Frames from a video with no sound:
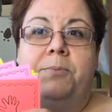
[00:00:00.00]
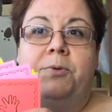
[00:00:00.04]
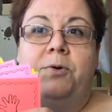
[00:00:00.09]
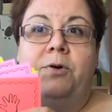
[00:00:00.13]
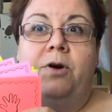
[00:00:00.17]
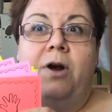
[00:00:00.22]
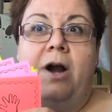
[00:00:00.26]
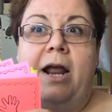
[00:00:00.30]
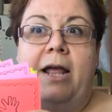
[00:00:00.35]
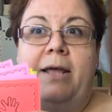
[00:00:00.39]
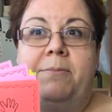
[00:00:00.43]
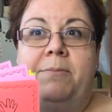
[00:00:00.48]

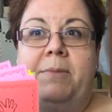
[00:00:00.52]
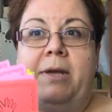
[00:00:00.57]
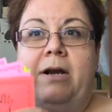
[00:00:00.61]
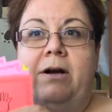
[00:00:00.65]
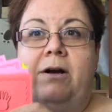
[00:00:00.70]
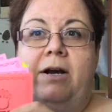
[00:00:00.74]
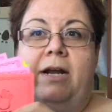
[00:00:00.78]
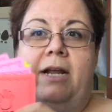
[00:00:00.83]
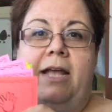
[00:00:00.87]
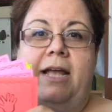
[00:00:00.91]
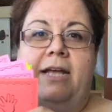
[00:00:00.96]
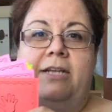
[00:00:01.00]

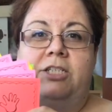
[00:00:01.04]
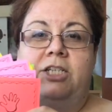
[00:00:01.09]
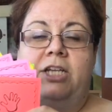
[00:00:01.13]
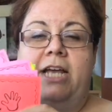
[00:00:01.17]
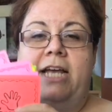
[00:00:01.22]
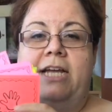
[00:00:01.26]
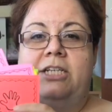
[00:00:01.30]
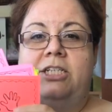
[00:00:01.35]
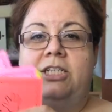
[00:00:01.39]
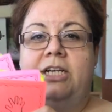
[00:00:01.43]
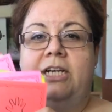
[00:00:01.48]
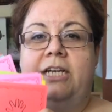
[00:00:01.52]
primary
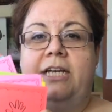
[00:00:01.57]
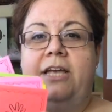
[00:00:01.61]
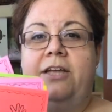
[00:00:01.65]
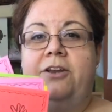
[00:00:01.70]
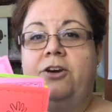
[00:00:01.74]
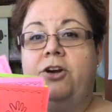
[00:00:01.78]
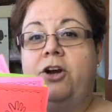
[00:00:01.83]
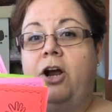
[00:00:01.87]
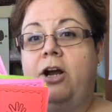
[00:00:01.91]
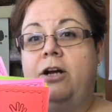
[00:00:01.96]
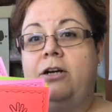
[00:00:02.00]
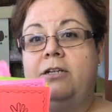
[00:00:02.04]
education,
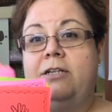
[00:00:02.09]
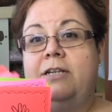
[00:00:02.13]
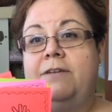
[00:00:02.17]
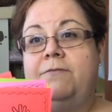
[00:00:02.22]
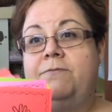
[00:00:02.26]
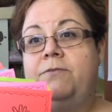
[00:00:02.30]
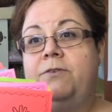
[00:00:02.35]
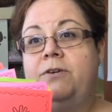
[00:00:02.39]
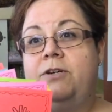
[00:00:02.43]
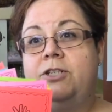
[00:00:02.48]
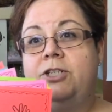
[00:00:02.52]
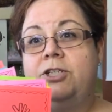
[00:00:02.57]
kindergarten
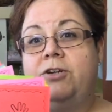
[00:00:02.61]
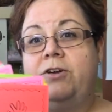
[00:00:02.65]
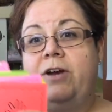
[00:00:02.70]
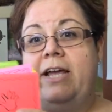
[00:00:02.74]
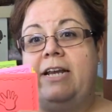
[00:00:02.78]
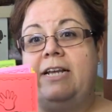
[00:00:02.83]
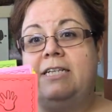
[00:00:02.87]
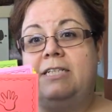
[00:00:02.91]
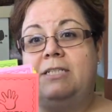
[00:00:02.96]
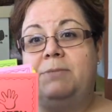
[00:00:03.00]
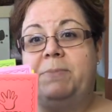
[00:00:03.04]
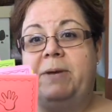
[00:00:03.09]
and first
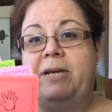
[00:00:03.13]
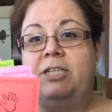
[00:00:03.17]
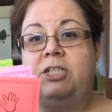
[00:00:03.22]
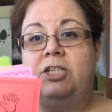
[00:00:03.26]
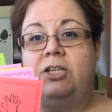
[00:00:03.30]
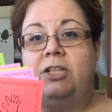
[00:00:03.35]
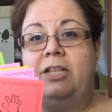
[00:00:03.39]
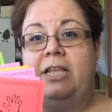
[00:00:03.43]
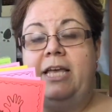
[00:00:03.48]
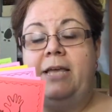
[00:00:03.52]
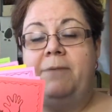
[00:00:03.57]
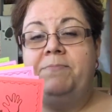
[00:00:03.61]
grade
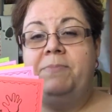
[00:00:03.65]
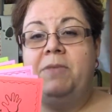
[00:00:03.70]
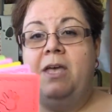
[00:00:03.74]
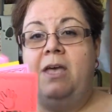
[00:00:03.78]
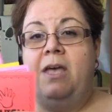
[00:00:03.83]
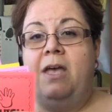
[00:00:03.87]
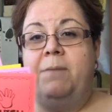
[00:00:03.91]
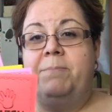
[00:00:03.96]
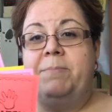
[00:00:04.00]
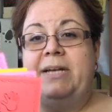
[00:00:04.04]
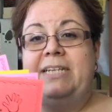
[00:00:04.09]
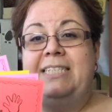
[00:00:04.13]
especially.
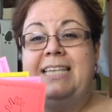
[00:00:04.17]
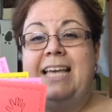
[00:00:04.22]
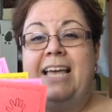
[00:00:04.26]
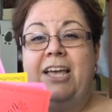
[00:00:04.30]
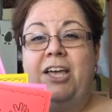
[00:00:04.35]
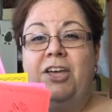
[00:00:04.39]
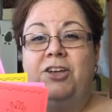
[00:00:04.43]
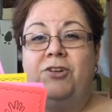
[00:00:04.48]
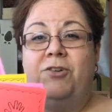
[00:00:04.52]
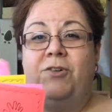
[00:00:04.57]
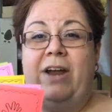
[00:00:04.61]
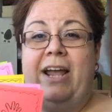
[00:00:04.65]
By
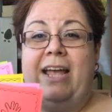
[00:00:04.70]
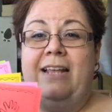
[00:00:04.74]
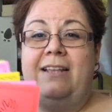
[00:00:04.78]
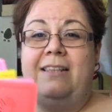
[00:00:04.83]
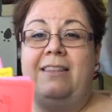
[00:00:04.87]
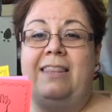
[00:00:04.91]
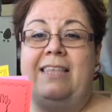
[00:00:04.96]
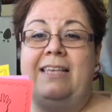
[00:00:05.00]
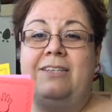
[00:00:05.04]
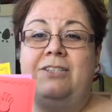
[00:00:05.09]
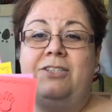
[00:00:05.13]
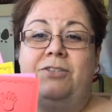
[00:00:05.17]
second grade,
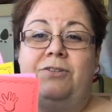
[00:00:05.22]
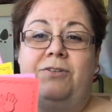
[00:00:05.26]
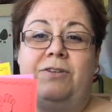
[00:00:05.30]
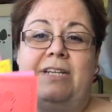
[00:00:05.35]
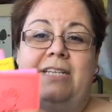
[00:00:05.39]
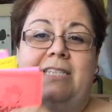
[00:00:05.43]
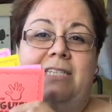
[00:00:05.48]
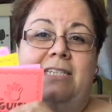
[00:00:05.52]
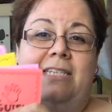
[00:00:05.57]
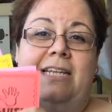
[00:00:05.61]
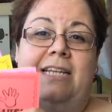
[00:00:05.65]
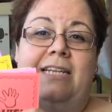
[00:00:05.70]
these
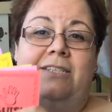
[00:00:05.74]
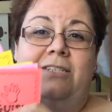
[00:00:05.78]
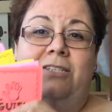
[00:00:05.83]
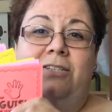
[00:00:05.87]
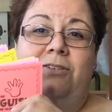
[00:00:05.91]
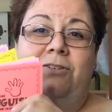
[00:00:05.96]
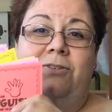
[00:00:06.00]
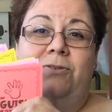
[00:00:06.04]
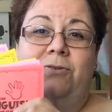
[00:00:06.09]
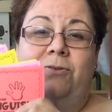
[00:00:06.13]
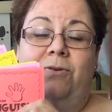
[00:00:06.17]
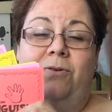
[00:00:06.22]
students need
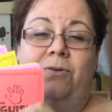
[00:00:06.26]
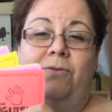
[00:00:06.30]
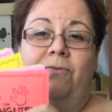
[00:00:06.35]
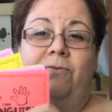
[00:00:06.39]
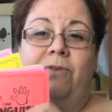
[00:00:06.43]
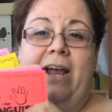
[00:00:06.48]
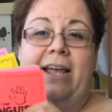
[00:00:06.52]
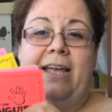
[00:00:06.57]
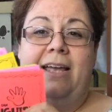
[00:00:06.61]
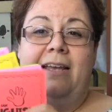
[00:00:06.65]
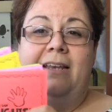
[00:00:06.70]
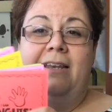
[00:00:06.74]
to
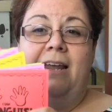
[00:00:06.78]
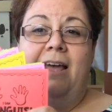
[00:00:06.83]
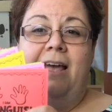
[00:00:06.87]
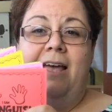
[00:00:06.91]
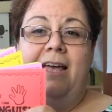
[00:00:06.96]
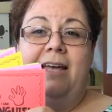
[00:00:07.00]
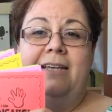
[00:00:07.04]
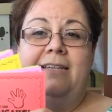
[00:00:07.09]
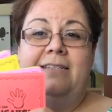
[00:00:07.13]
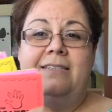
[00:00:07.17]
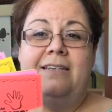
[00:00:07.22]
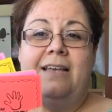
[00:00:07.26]

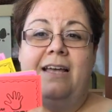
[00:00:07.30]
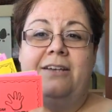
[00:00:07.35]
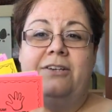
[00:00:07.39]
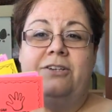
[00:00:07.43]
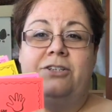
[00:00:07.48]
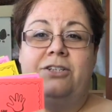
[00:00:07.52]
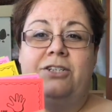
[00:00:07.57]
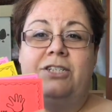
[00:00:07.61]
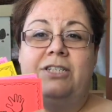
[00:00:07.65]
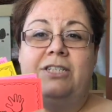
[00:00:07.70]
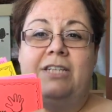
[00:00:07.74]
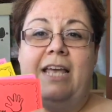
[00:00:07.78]
recognize,
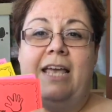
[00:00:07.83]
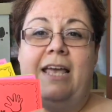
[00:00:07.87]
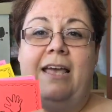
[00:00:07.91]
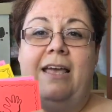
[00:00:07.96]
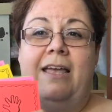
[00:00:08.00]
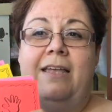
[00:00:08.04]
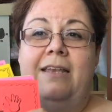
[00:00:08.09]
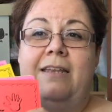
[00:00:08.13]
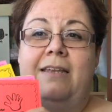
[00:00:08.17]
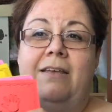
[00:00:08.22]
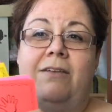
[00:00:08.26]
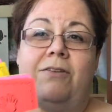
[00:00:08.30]

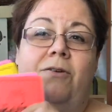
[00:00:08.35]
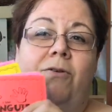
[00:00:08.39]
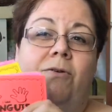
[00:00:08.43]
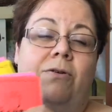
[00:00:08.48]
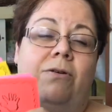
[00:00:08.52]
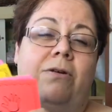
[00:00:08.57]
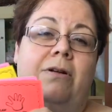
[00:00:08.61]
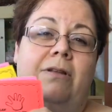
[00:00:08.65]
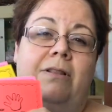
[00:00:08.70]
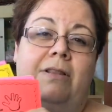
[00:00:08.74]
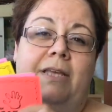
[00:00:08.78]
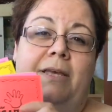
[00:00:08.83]
understand, and
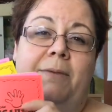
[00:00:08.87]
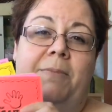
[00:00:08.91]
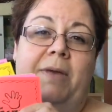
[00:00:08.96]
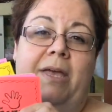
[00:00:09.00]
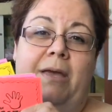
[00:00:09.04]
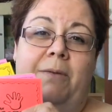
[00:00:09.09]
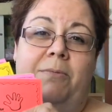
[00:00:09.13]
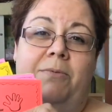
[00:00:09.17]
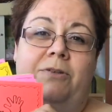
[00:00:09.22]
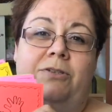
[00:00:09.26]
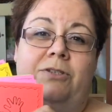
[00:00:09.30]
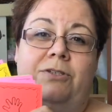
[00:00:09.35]
orally
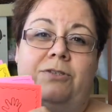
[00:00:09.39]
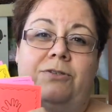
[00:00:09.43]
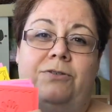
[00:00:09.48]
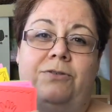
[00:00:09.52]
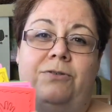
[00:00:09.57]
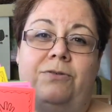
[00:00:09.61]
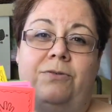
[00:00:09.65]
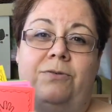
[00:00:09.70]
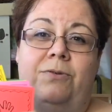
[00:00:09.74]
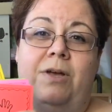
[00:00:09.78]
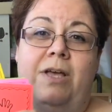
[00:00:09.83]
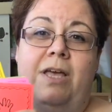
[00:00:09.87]
be able
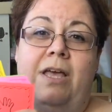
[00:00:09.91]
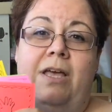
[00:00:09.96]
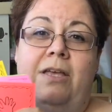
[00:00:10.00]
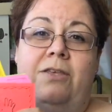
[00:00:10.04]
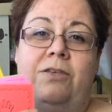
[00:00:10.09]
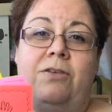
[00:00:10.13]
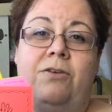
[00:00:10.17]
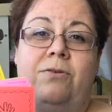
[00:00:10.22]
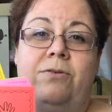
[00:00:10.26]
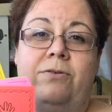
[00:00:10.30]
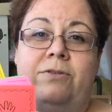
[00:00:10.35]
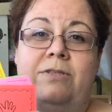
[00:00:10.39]
to
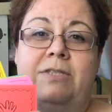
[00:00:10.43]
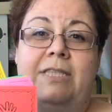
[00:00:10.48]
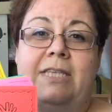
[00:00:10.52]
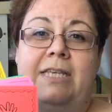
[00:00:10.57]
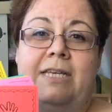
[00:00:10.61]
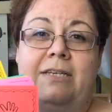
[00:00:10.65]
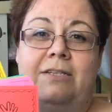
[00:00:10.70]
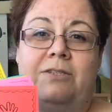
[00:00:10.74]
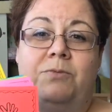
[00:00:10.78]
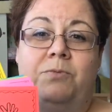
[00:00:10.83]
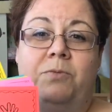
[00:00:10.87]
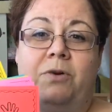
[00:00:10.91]
use
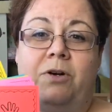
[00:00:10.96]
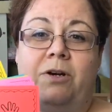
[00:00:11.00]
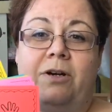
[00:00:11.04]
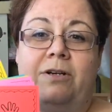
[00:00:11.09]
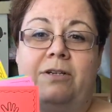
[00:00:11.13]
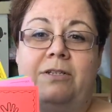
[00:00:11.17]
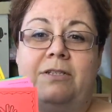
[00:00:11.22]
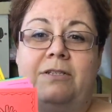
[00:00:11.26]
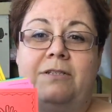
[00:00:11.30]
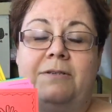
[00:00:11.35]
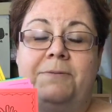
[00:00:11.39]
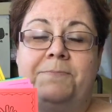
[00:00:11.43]
these
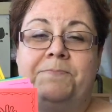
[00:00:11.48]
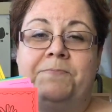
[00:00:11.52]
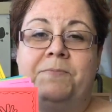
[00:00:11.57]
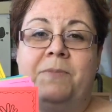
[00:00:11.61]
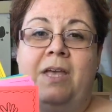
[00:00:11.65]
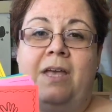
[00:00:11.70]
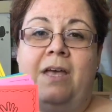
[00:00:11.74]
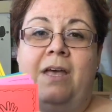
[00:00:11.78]
words.